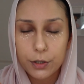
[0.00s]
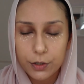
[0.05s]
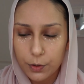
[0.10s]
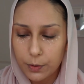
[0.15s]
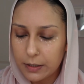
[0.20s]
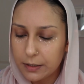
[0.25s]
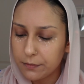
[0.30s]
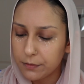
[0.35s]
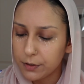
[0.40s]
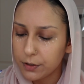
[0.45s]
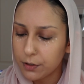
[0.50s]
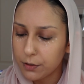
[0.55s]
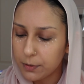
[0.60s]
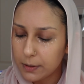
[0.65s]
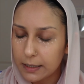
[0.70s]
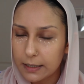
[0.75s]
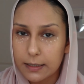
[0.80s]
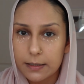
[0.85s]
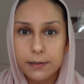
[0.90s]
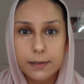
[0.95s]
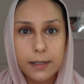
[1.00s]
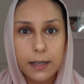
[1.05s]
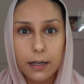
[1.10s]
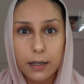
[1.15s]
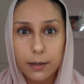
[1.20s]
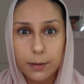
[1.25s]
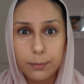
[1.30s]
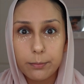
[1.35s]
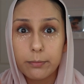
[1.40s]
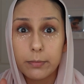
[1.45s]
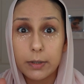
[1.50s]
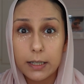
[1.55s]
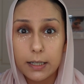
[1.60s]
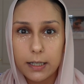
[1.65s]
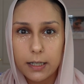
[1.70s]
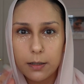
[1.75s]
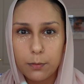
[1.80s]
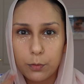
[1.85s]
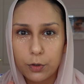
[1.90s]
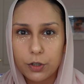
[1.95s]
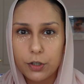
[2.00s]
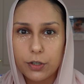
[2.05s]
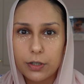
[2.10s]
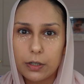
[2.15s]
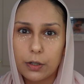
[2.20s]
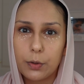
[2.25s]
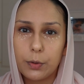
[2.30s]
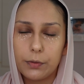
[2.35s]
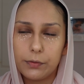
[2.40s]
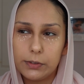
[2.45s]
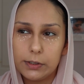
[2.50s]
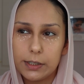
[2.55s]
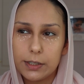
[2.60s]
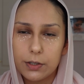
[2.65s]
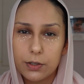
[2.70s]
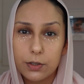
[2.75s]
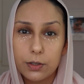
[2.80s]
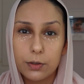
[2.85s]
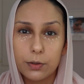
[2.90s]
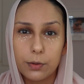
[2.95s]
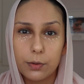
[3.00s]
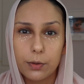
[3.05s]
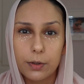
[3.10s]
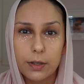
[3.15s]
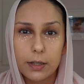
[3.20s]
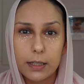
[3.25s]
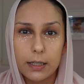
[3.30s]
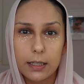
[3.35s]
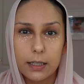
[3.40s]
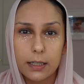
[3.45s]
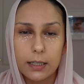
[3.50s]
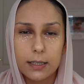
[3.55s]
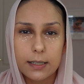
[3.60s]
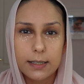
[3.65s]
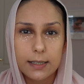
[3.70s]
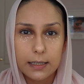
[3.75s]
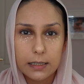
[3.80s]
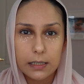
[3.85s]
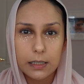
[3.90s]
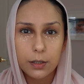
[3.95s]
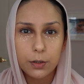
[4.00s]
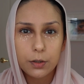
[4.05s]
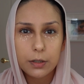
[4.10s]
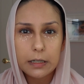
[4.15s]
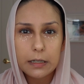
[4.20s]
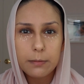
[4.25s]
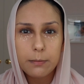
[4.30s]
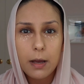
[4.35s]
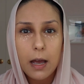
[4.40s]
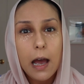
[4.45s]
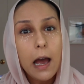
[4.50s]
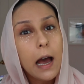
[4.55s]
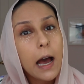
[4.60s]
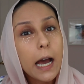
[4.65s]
So even though it is a medium, which is equivalent to the CC cream,